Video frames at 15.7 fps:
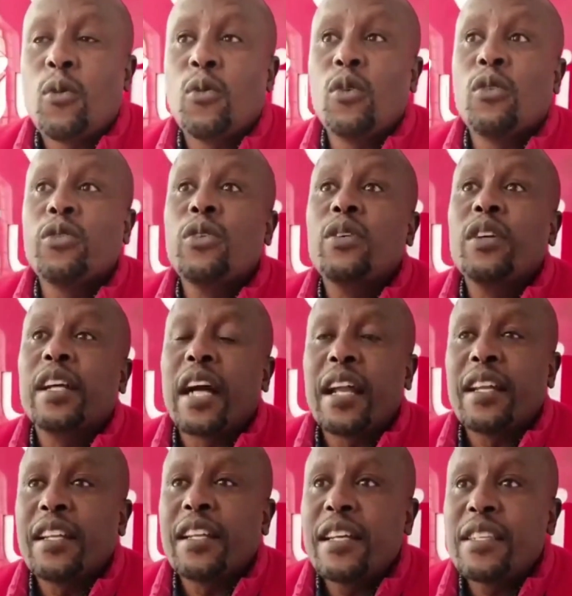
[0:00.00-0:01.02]
we field
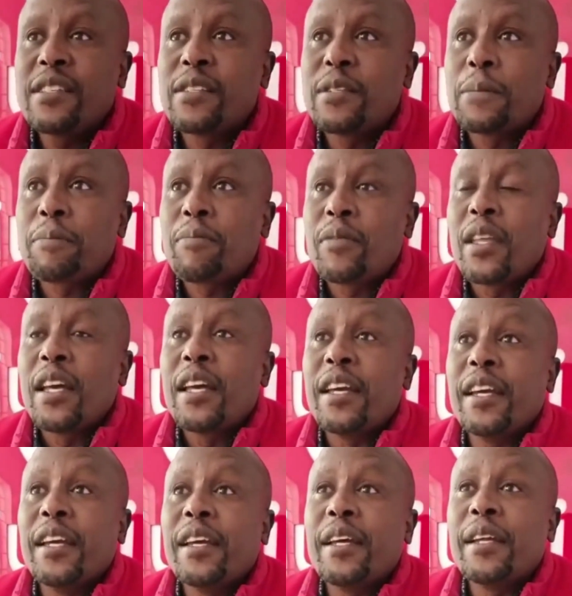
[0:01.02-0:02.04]
candidates
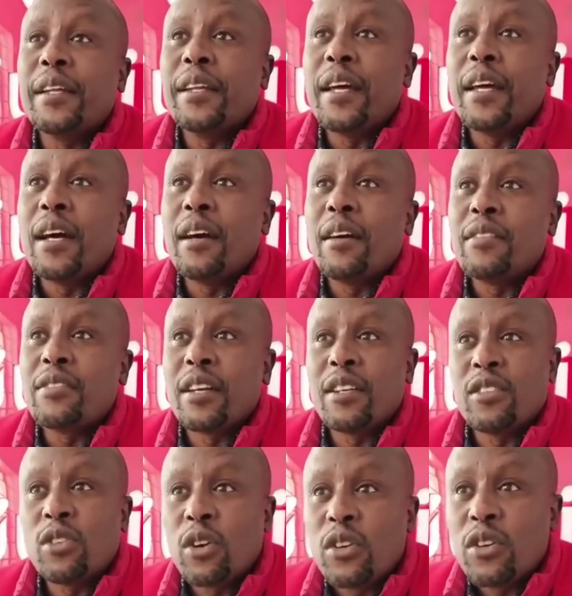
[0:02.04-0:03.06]
in
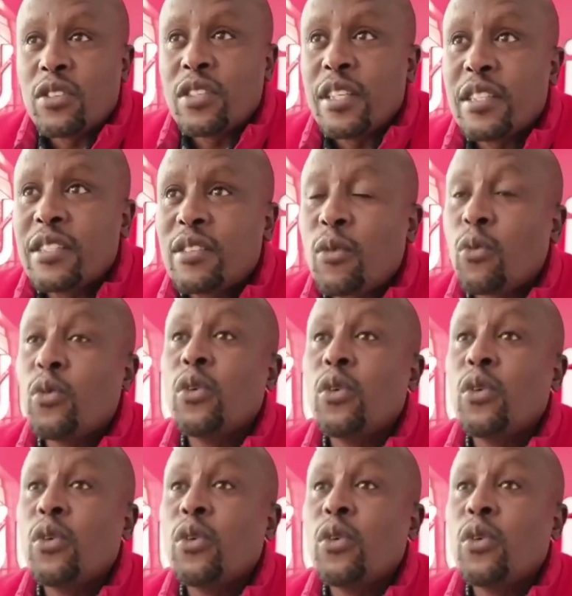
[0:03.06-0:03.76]
senatorial seats,